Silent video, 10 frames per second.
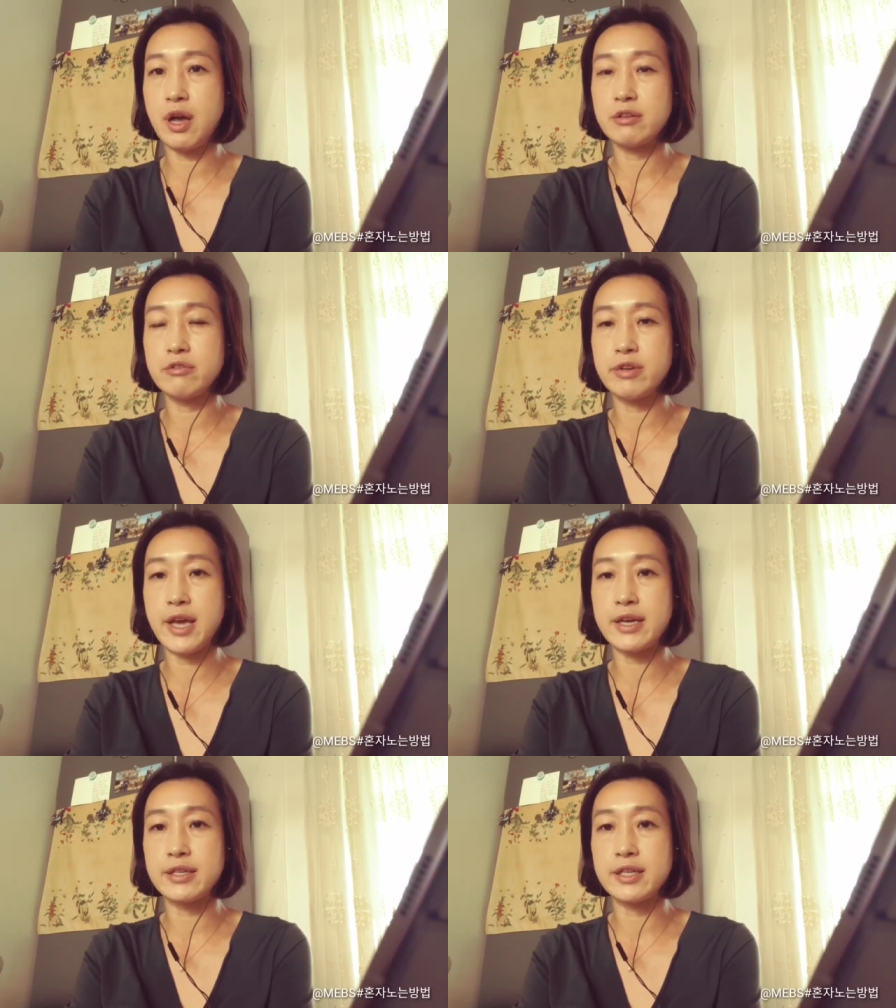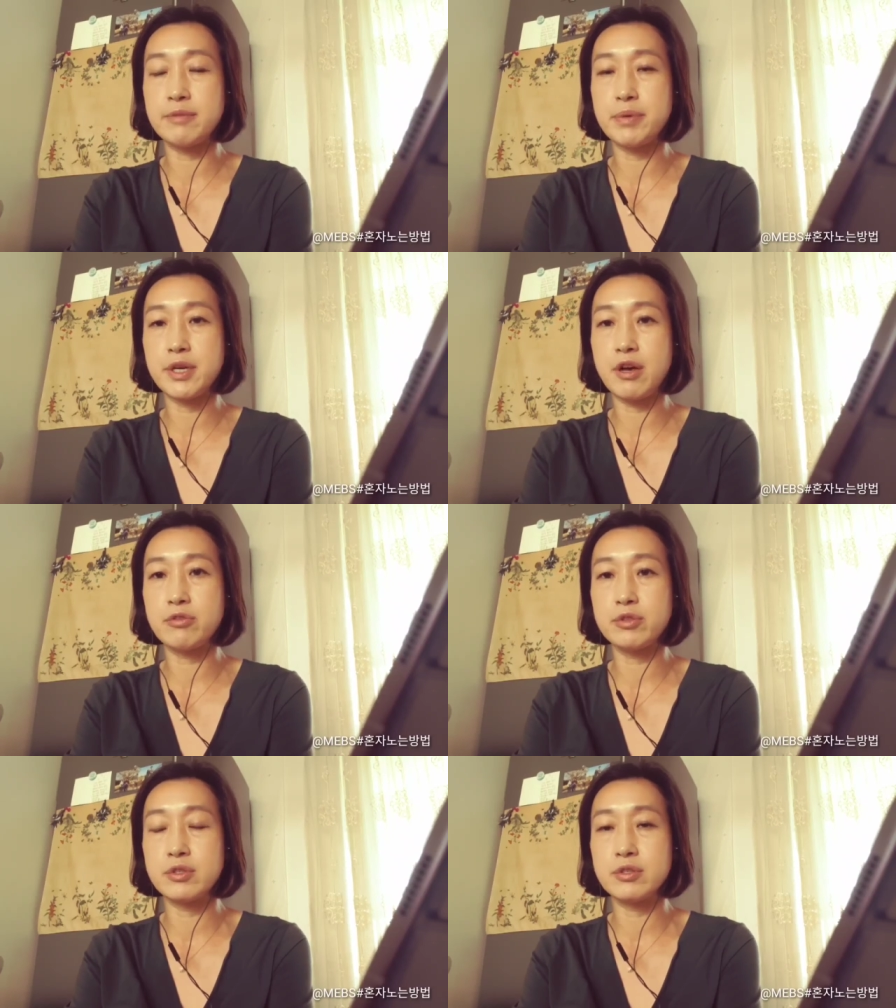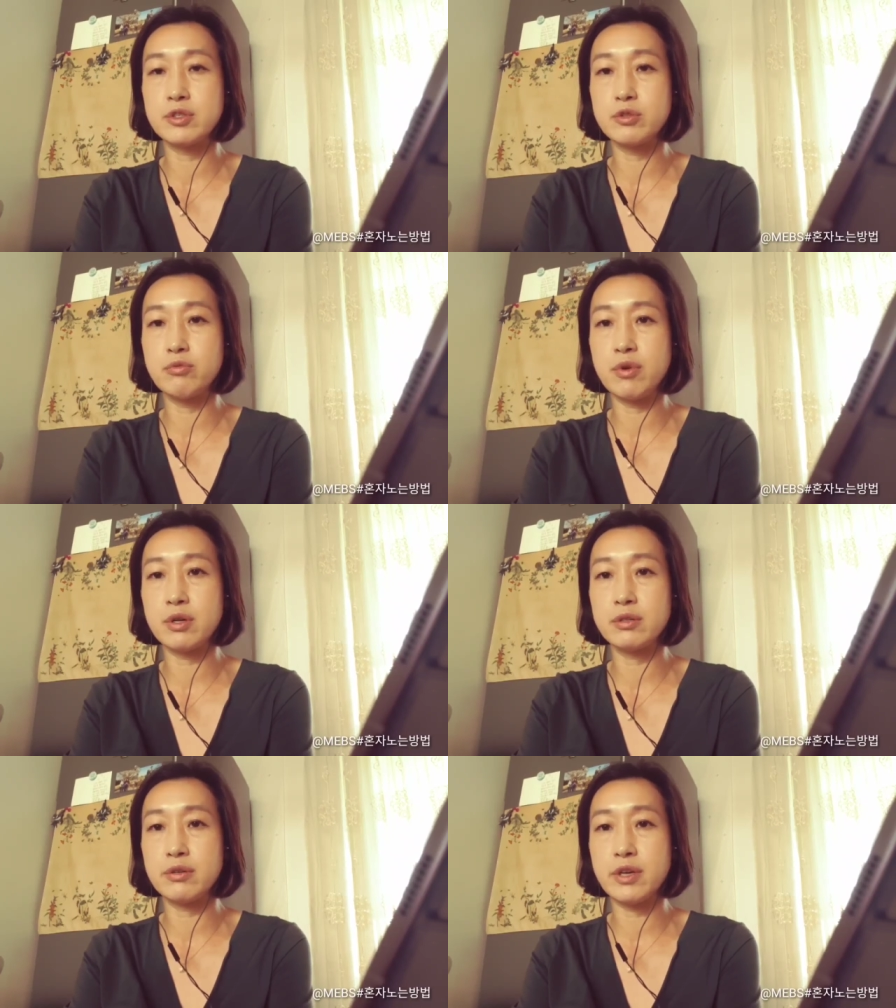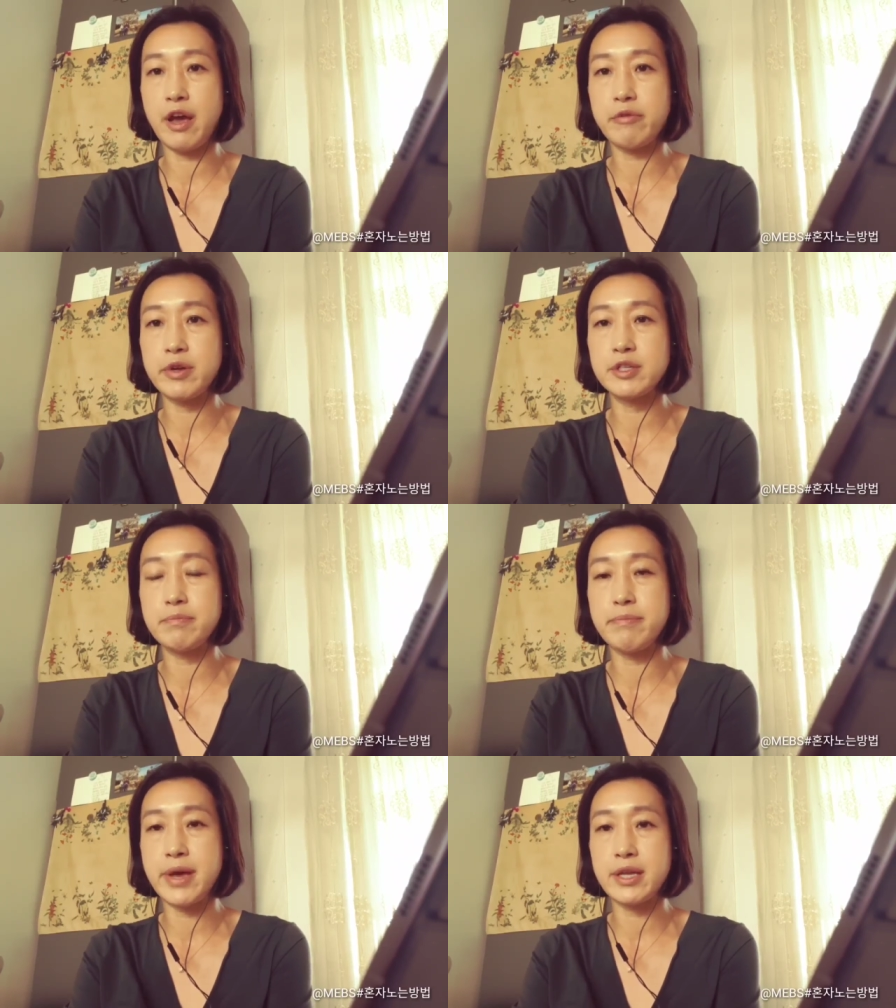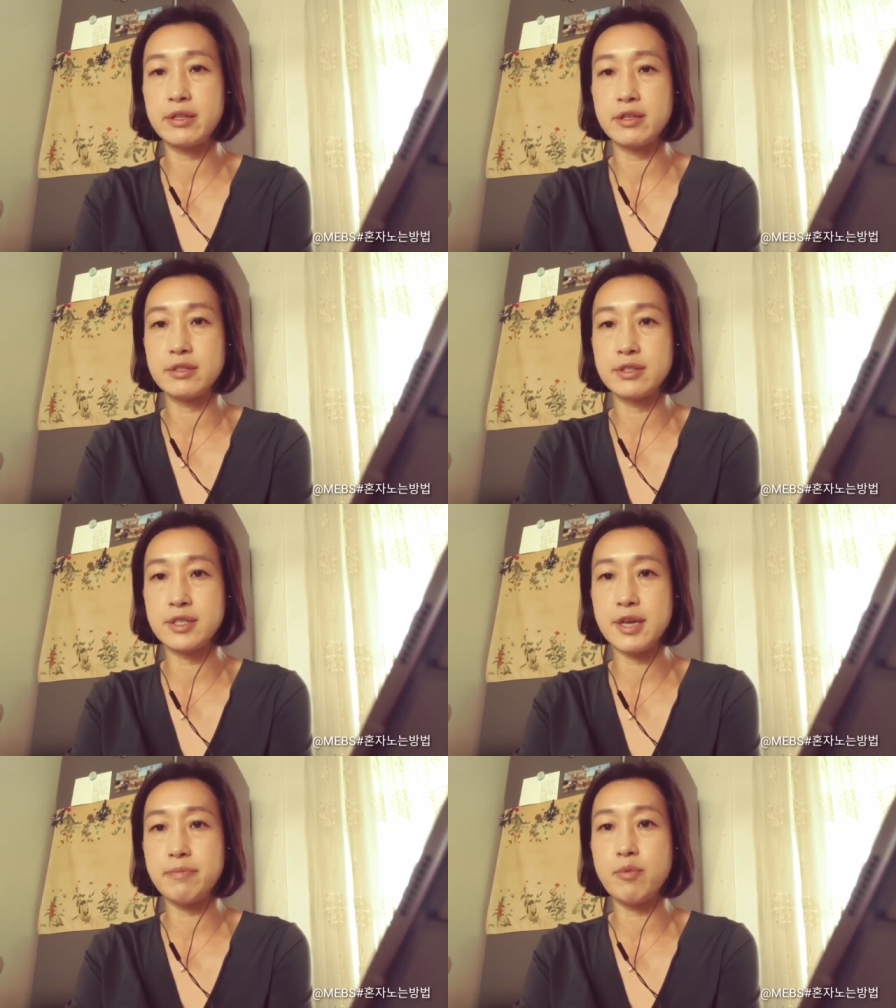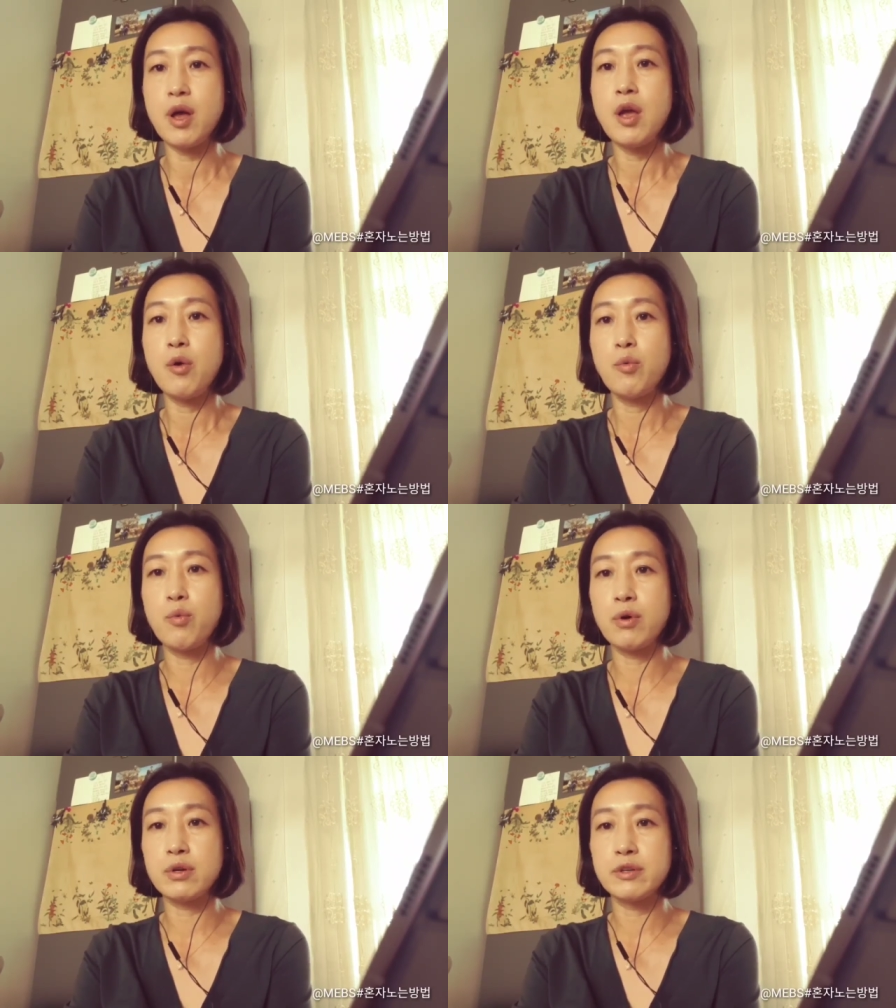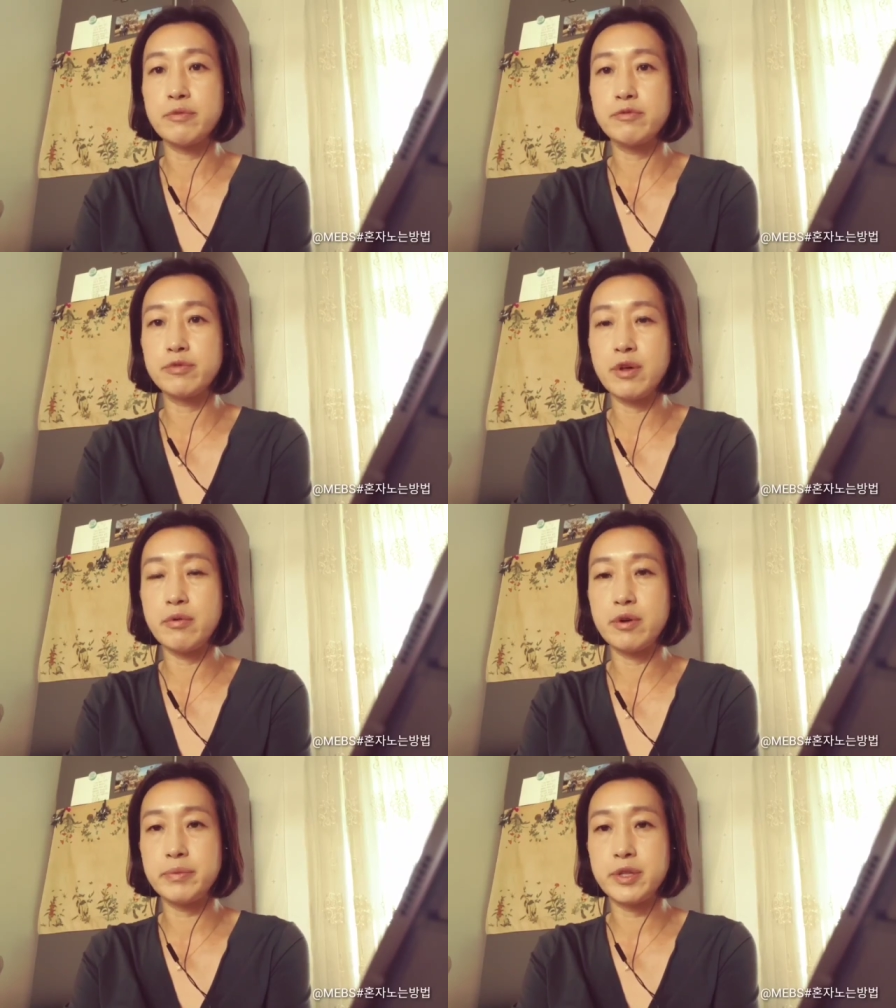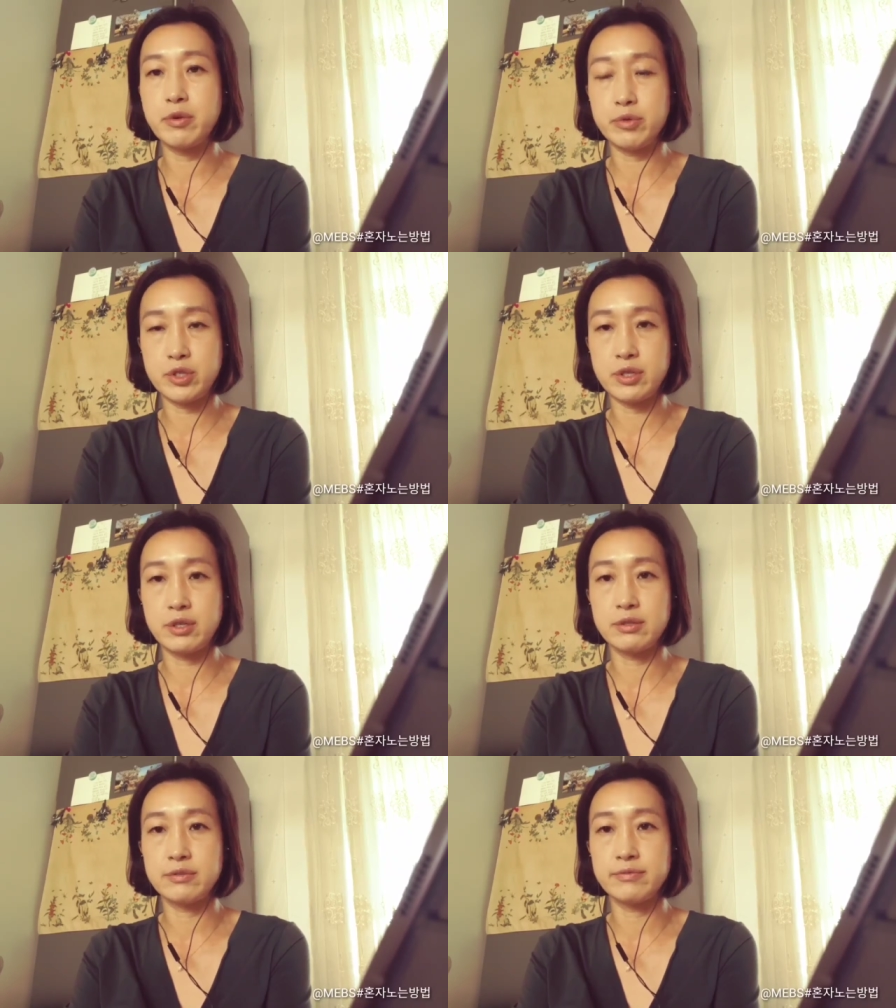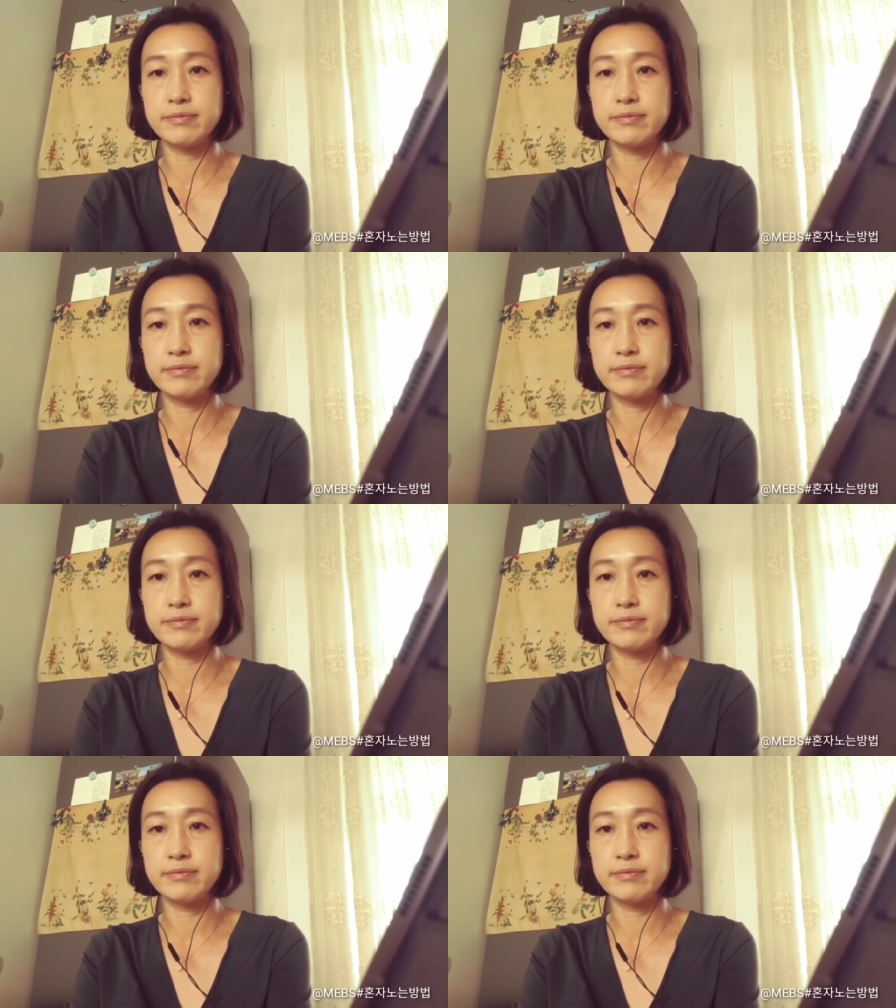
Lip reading: congregated, because the sword current made the steep wall of the floor of the ocean.